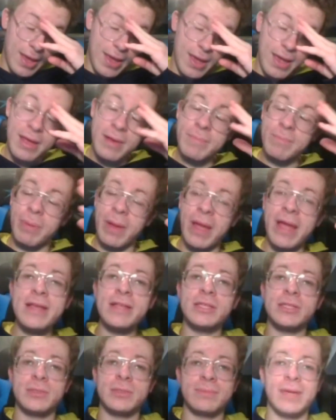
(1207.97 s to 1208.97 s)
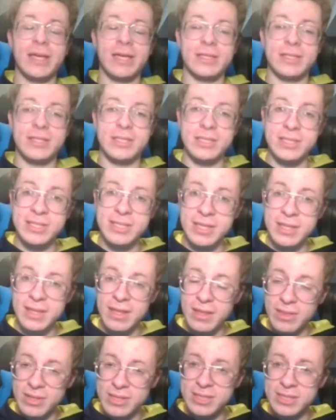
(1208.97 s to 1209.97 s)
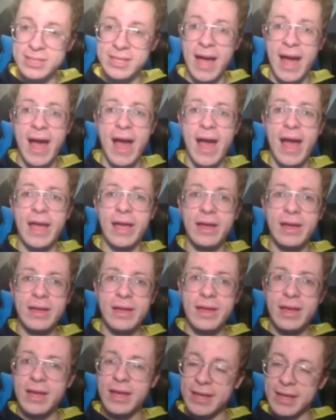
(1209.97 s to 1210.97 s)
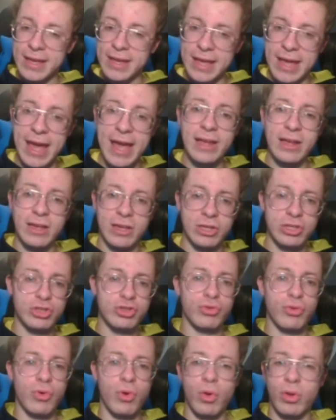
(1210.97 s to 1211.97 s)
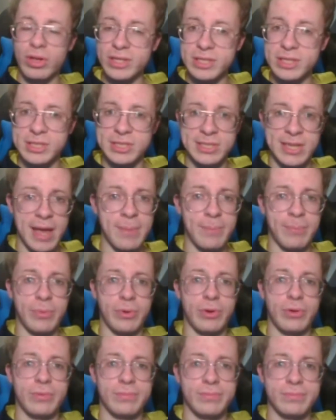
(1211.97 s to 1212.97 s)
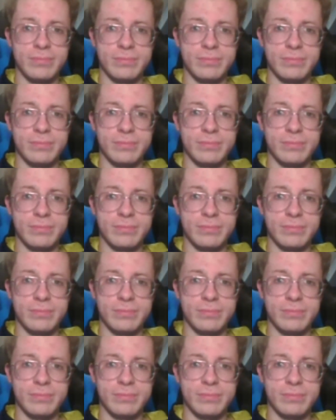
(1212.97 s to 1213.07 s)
it pains me to see that this guy can't control his temper.